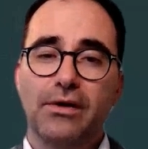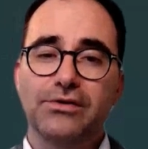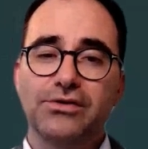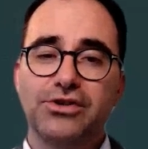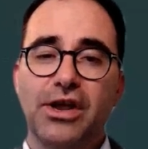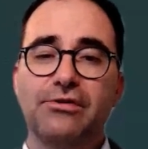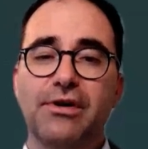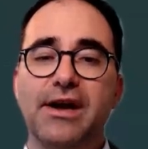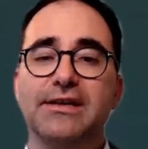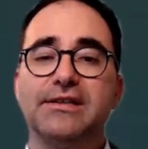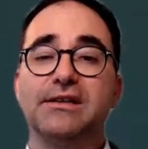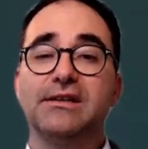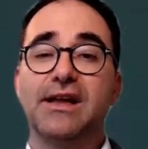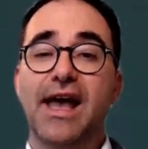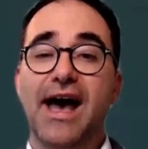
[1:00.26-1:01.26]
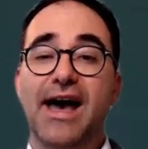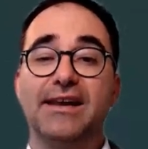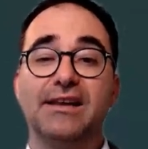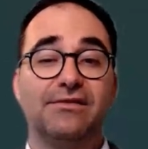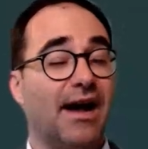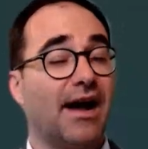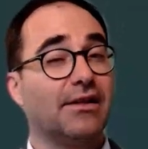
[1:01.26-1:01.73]
about generating
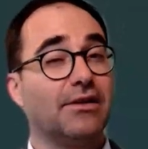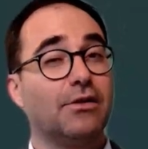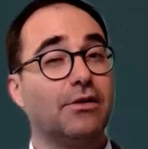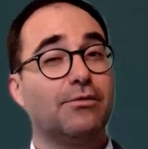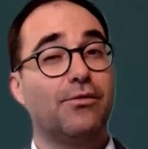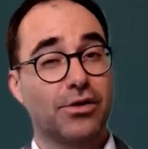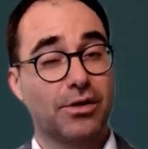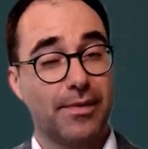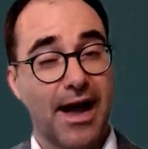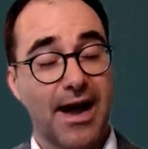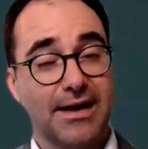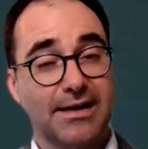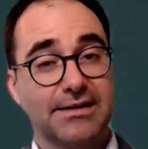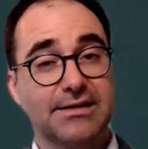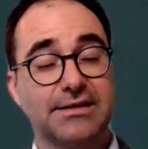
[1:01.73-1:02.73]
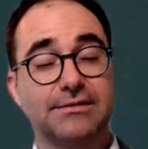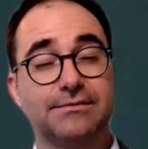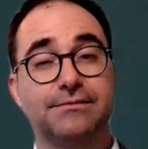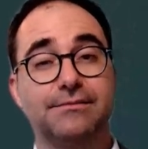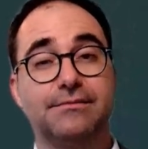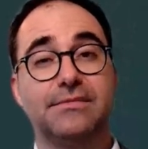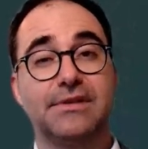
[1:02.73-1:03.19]
added value for the banks,
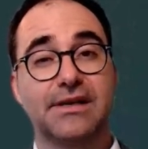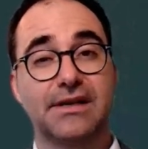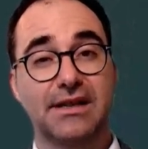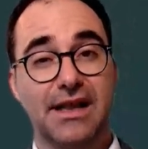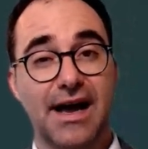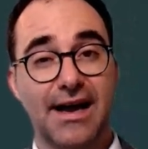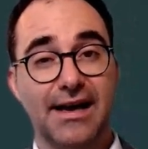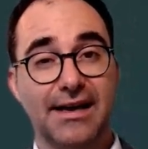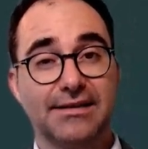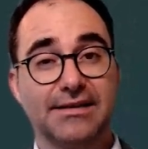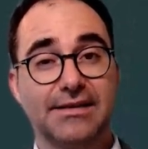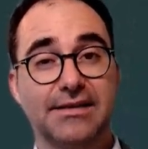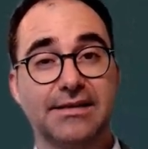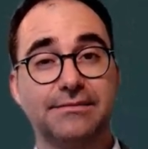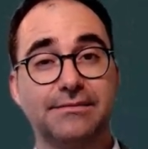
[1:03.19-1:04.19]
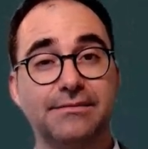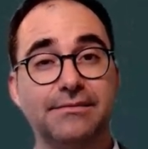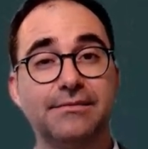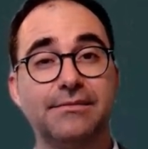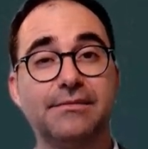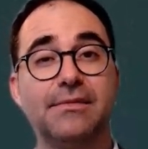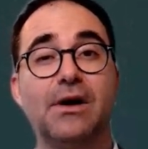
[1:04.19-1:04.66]
the clients,
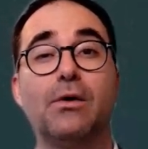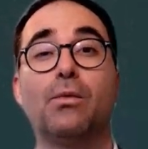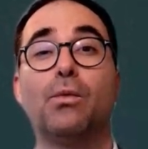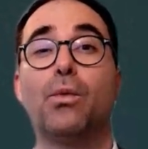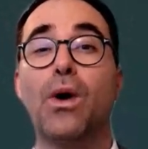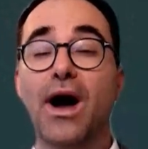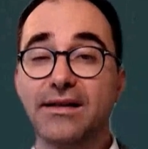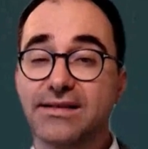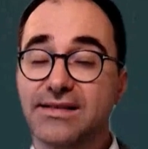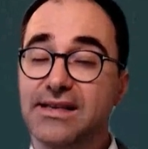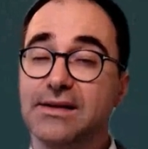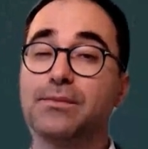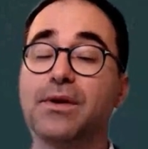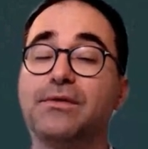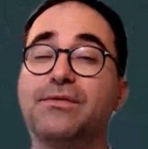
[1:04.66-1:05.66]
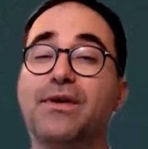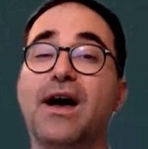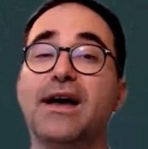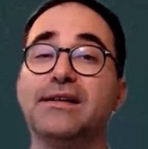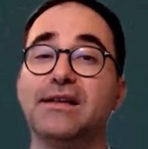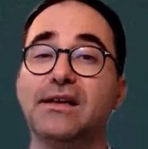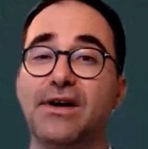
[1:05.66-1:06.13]
while
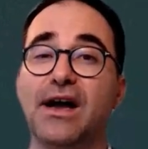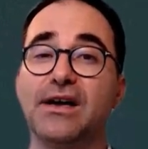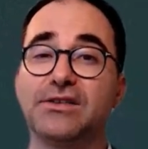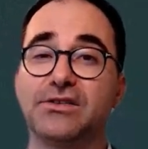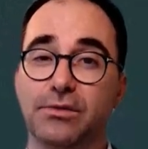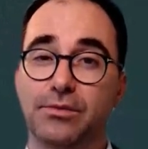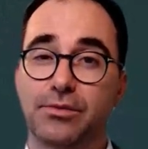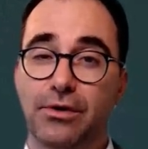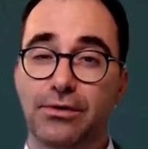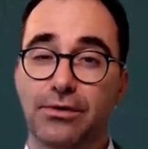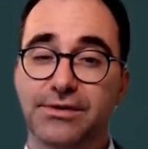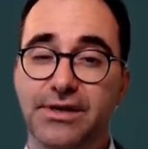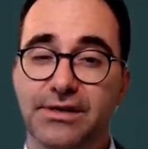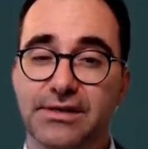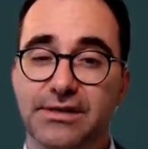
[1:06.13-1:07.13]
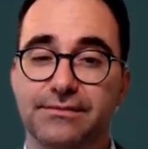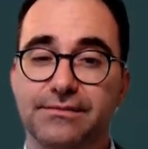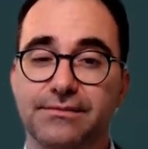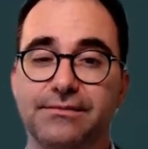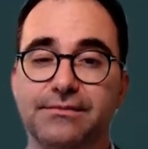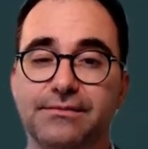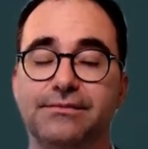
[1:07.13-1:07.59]
simplifying the advisory process.
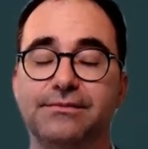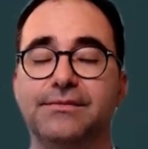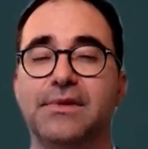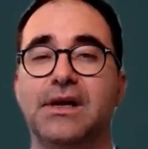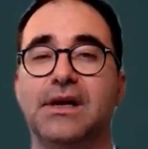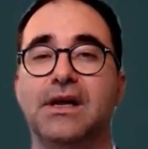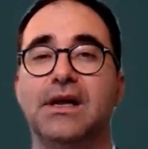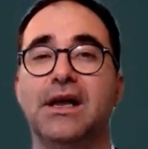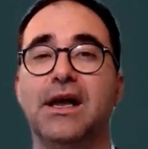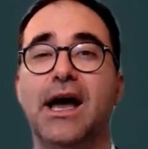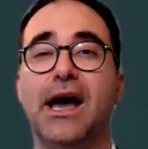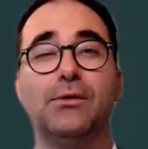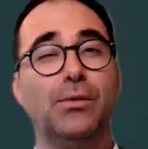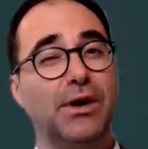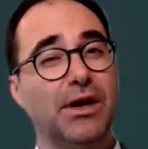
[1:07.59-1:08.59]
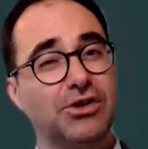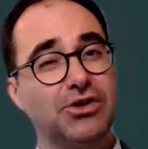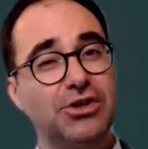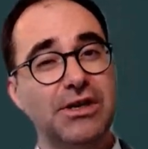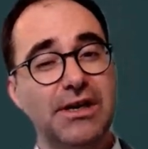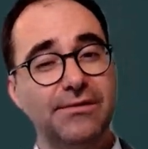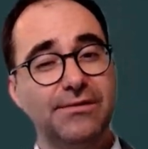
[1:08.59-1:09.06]
And we
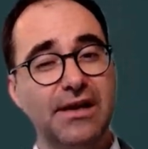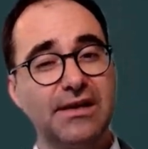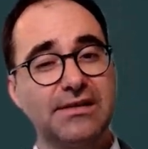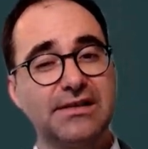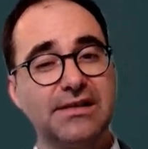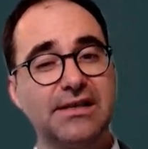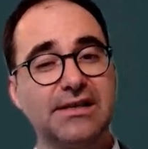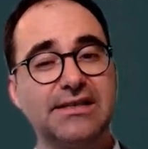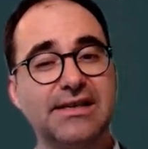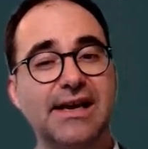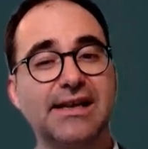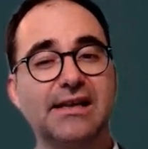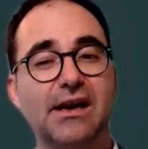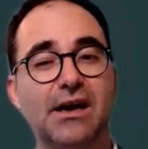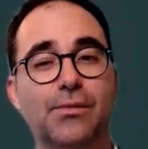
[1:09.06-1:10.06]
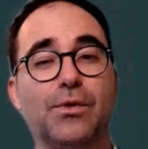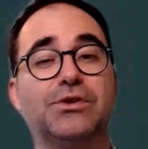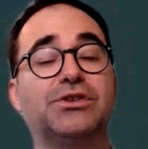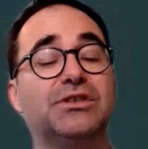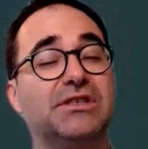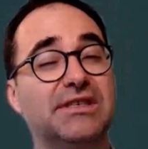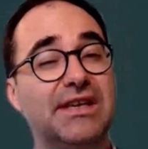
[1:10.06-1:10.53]
achieve this in a setup
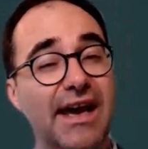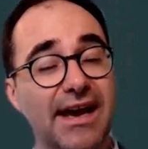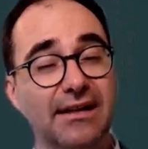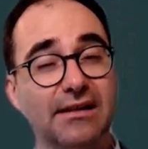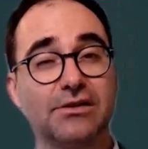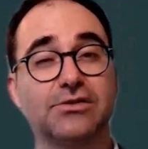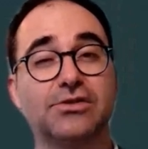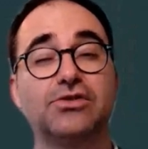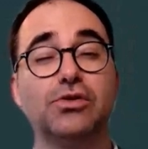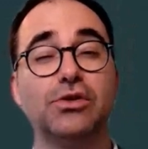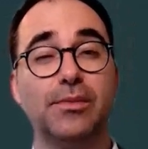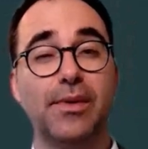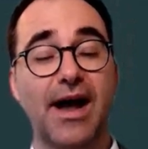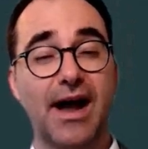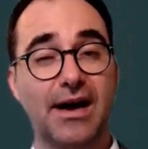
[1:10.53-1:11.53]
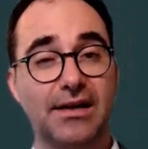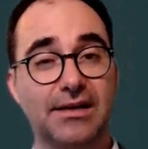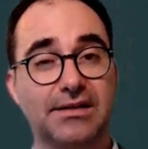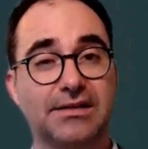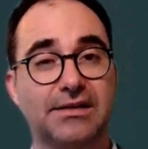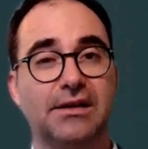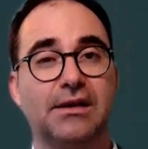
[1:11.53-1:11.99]
which is tailored to the
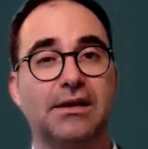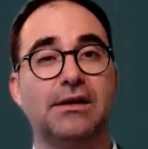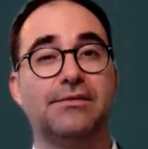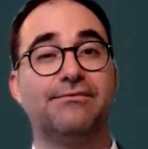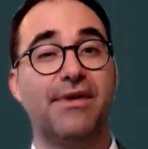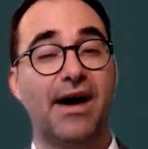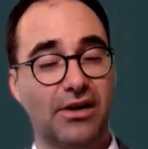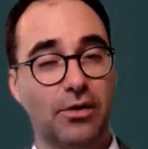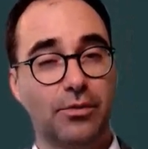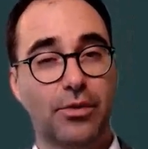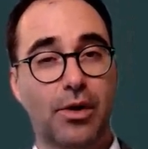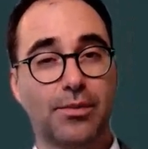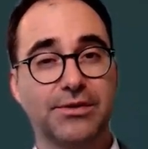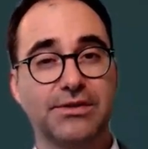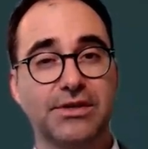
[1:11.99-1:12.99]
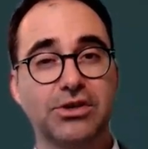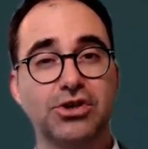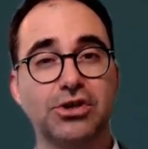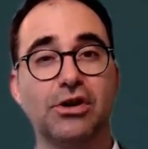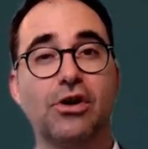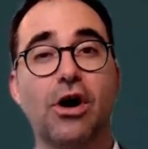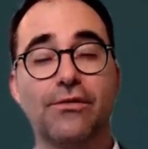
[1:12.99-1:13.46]
bank's value
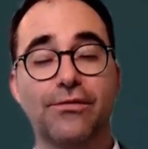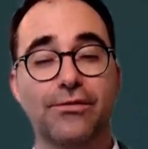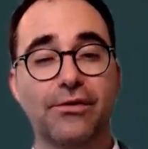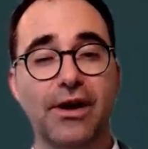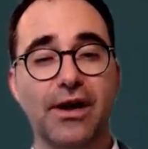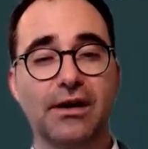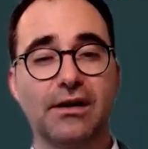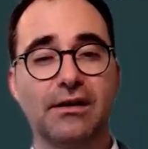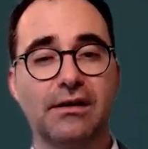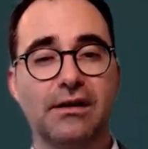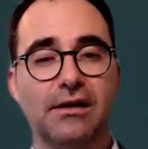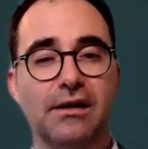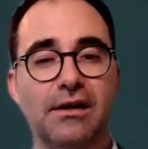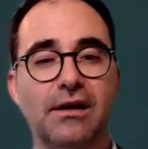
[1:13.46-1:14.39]
proposition and offering,